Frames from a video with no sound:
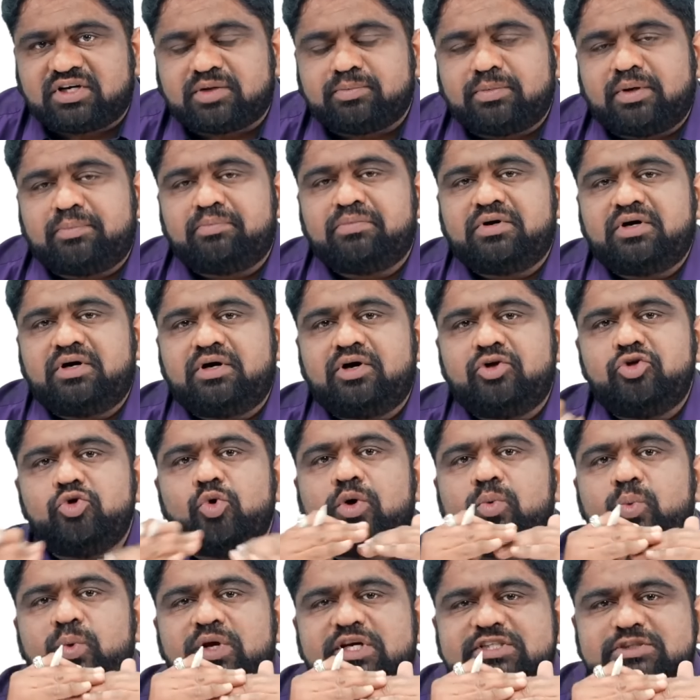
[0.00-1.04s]
Remember,
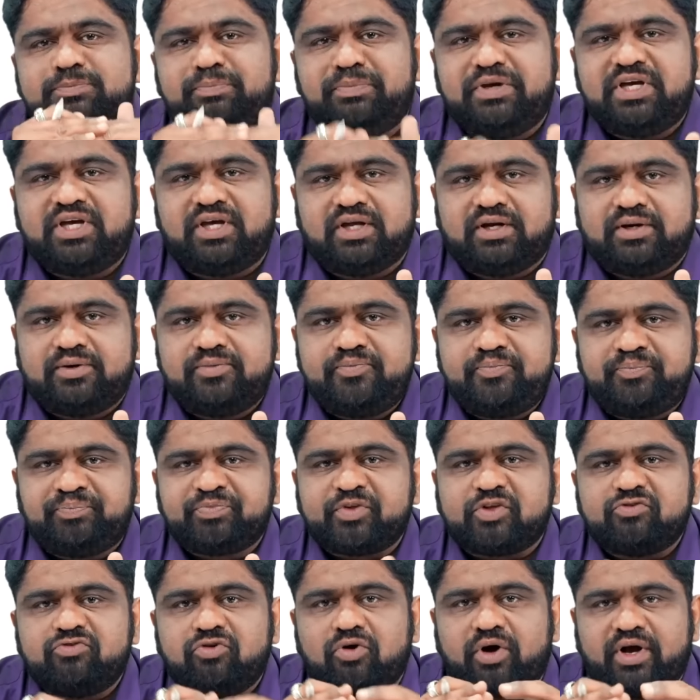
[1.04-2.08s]
you always begin
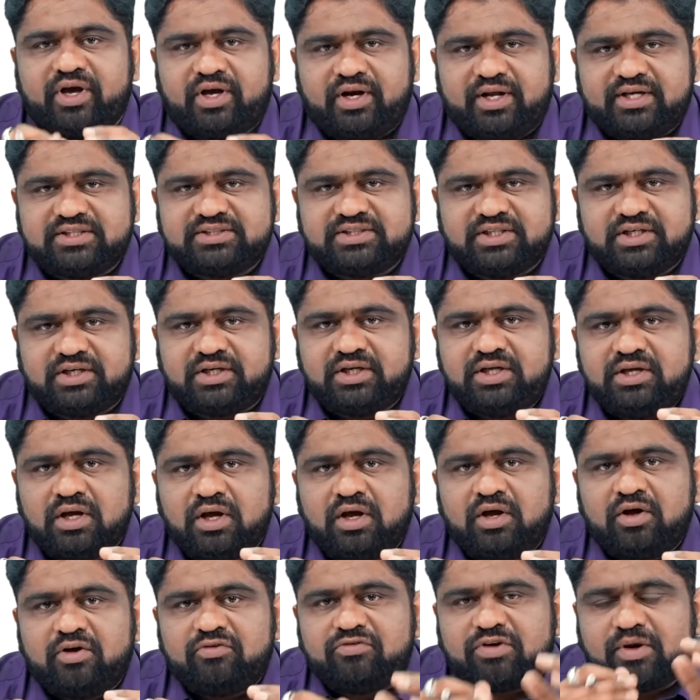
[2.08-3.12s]
for
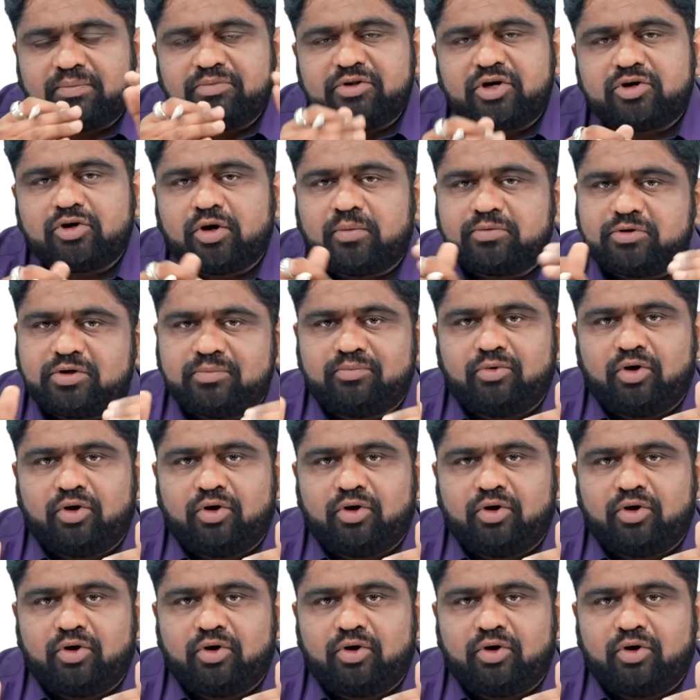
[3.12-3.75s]
INICET from the top to